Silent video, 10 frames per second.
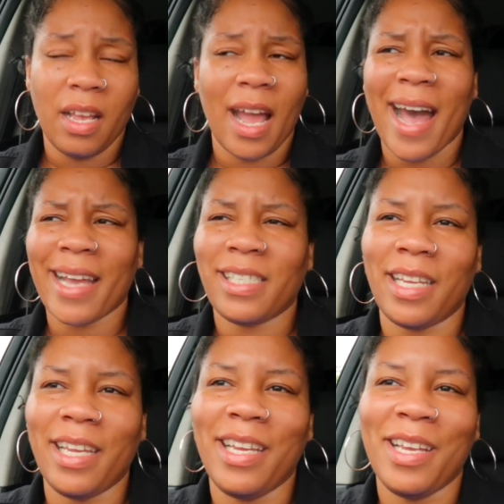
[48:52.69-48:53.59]

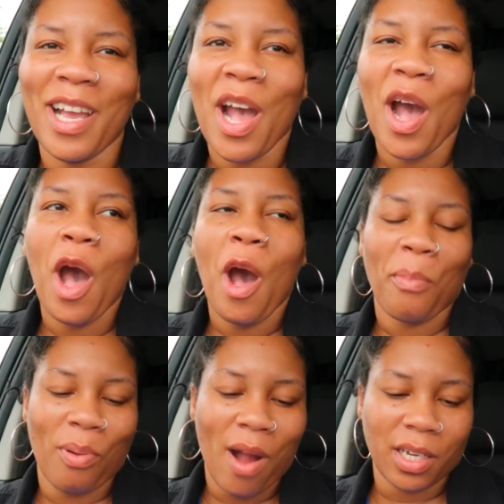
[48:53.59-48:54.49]
hygiene
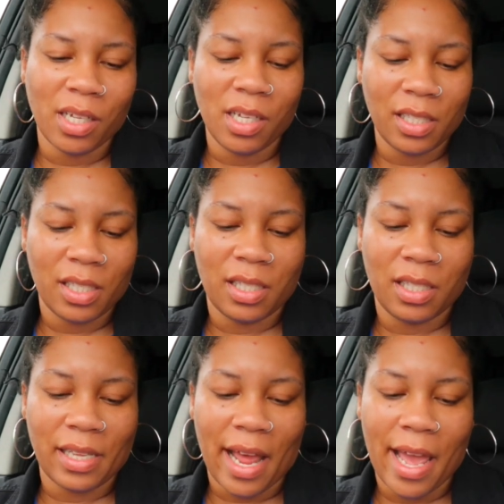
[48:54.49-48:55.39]

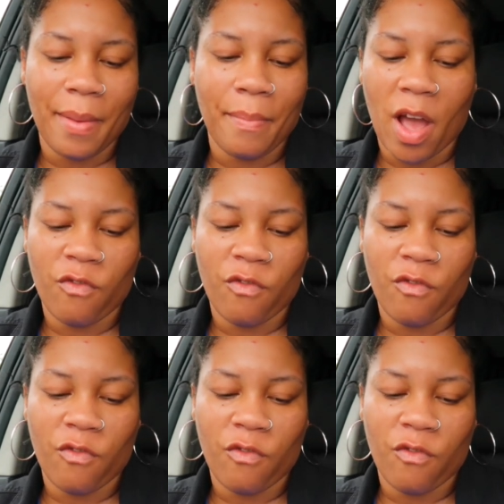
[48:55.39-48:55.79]
products like Mama.